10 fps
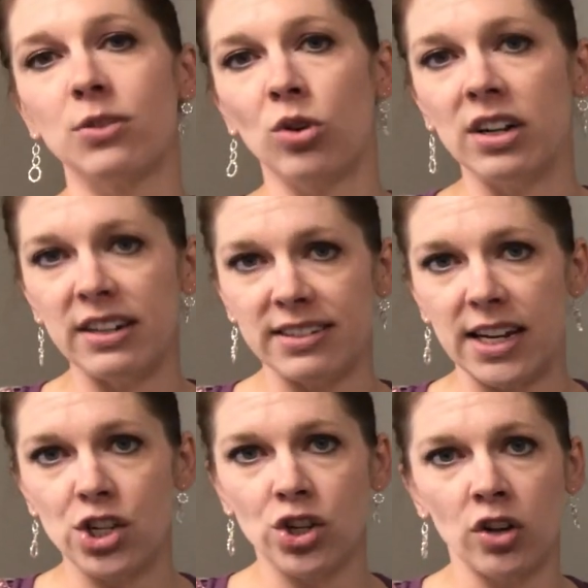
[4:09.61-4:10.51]

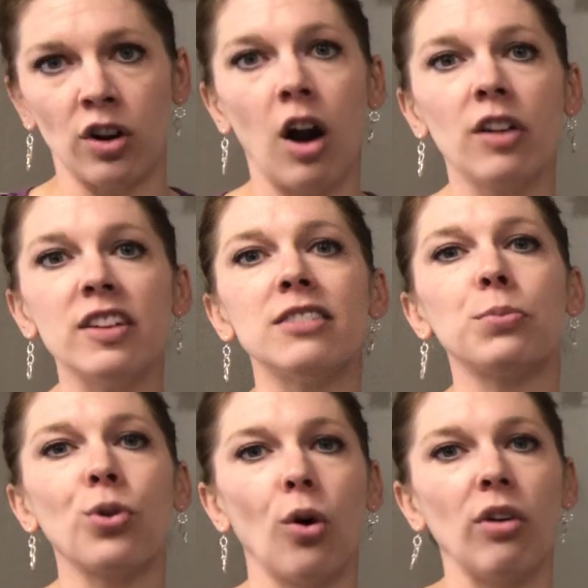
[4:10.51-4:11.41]
organization or are these
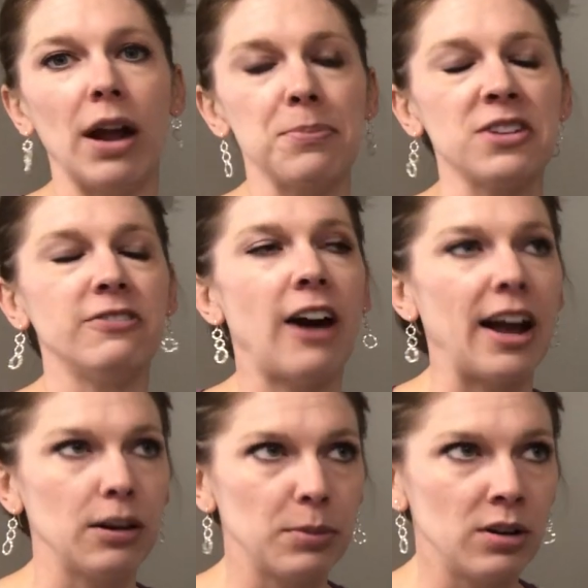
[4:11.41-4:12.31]
programs
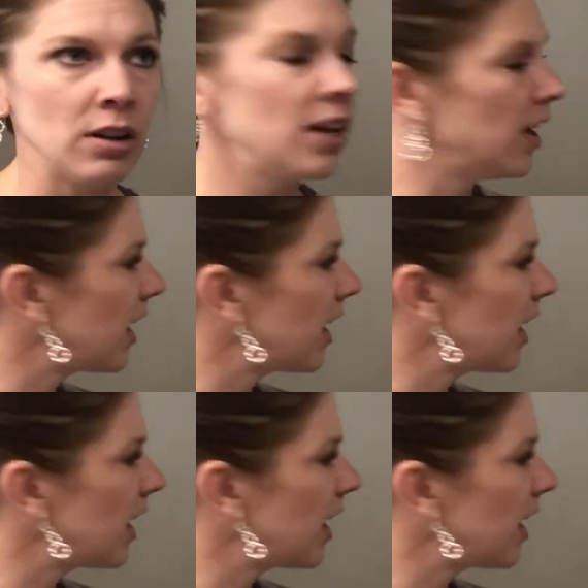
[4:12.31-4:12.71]
viable?